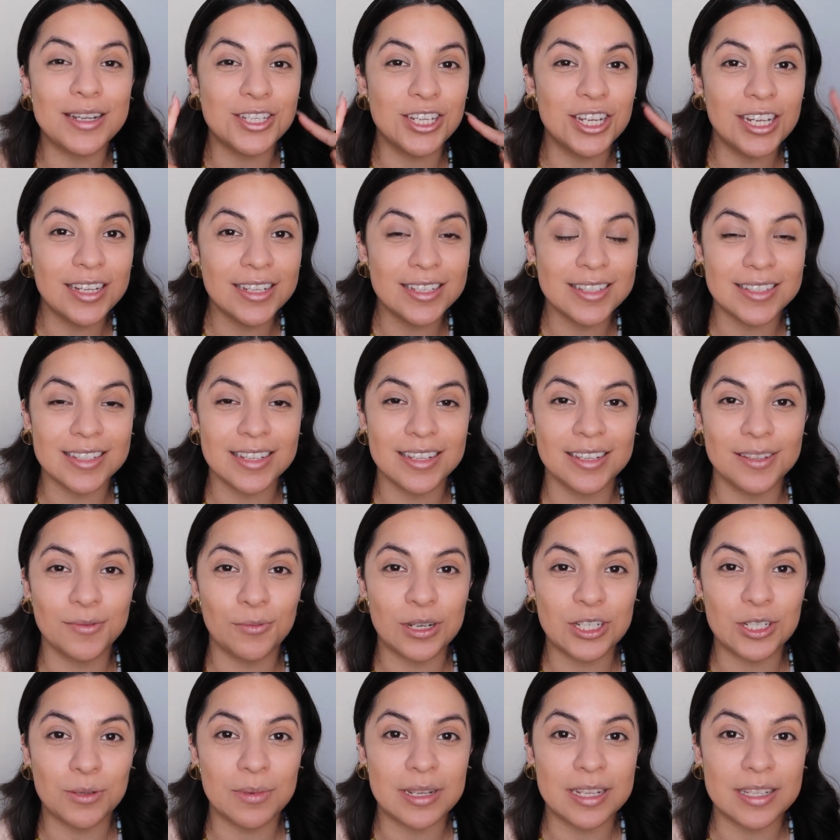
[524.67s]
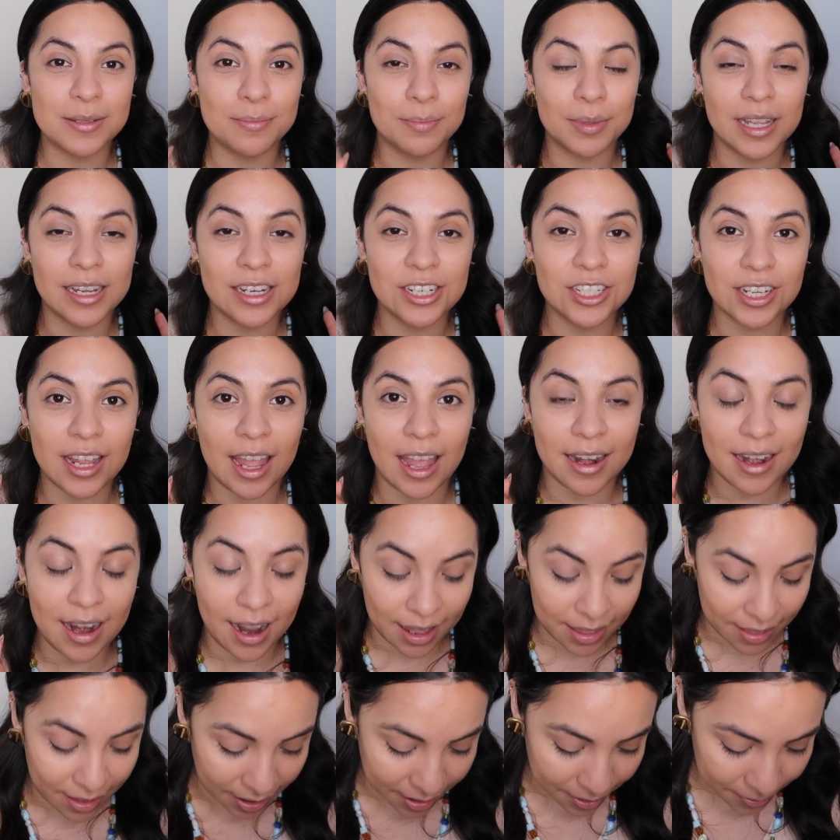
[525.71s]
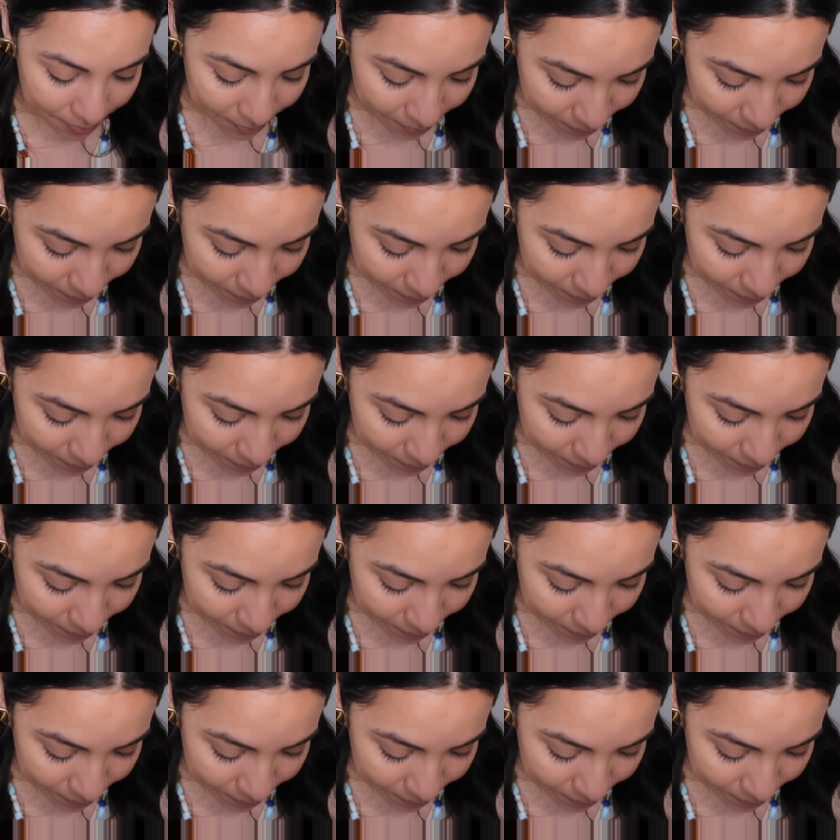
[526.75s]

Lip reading: cheeks, which means blush and highlight.